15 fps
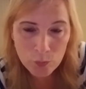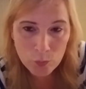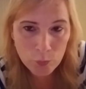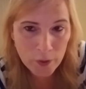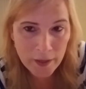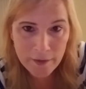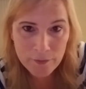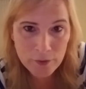
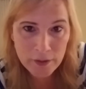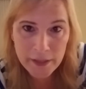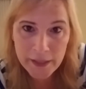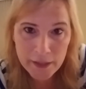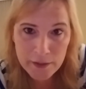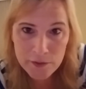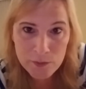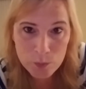wherever it
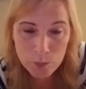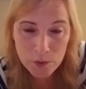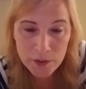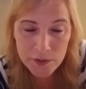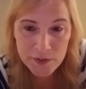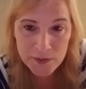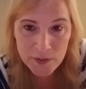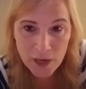is,
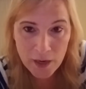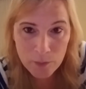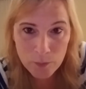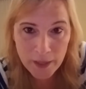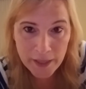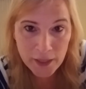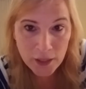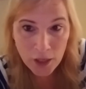was
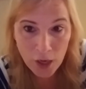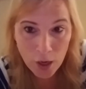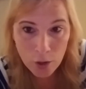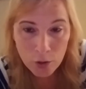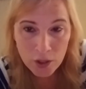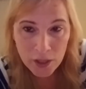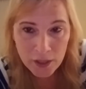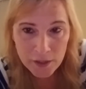ready to go.